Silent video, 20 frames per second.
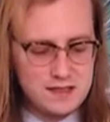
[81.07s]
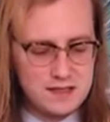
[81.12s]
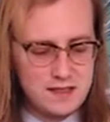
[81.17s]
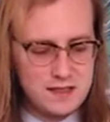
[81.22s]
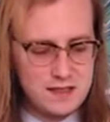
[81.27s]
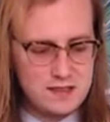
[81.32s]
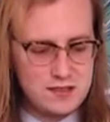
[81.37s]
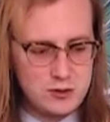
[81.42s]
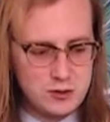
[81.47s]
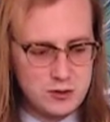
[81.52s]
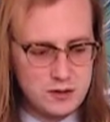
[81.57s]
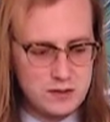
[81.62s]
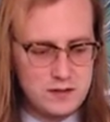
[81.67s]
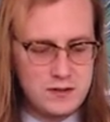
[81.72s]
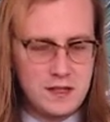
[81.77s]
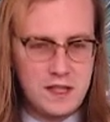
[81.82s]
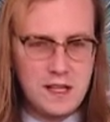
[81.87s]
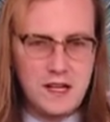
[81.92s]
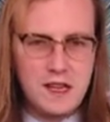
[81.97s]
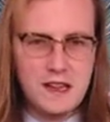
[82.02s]
this sort of
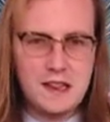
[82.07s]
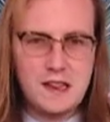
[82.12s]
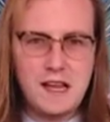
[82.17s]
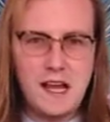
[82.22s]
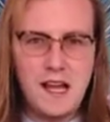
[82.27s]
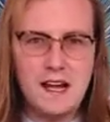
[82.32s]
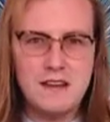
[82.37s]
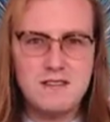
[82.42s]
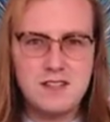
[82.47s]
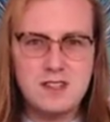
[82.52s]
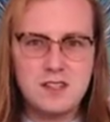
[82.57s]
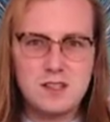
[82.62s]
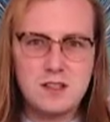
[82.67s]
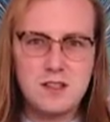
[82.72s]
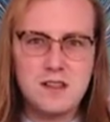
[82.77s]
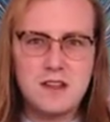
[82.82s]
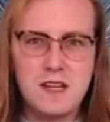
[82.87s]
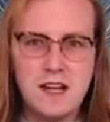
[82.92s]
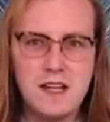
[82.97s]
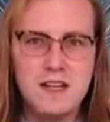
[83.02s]
lavender
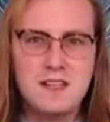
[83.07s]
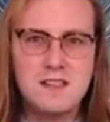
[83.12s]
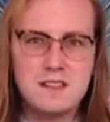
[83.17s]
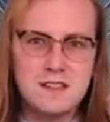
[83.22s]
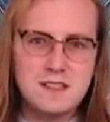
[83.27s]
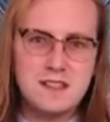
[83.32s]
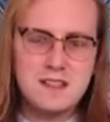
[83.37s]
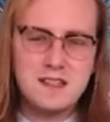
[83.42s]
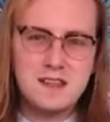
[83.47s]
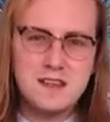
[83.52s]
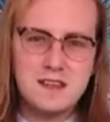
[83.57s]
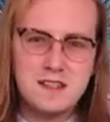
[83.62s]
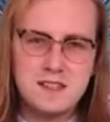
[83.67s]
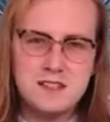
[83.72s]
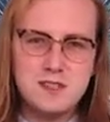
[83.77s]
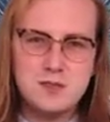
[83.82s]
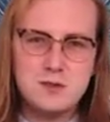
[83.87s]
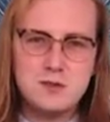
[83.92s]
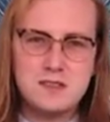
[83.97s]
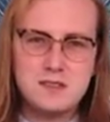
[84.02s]
light that
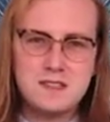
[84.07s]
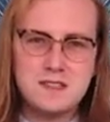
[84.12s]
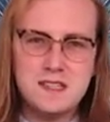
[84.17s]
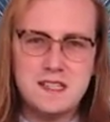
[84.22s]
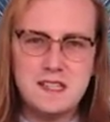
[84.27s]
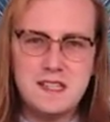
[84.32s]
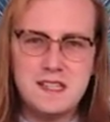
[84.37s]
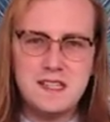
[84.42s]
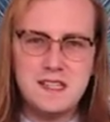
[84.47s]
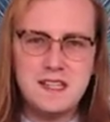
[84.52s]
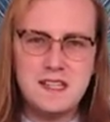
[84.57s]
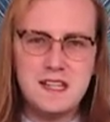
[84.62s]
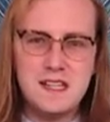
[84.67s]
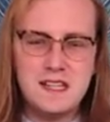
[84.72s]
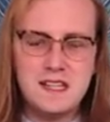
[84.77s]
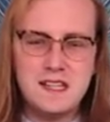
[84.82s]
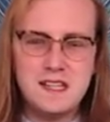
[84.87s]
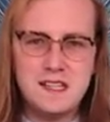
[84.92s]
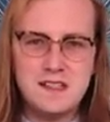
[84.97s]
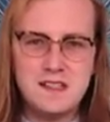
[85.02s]
you see
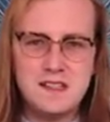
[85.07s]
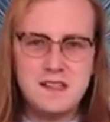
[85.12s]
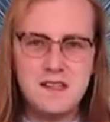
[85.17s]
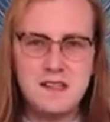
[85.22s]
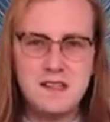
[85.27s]
in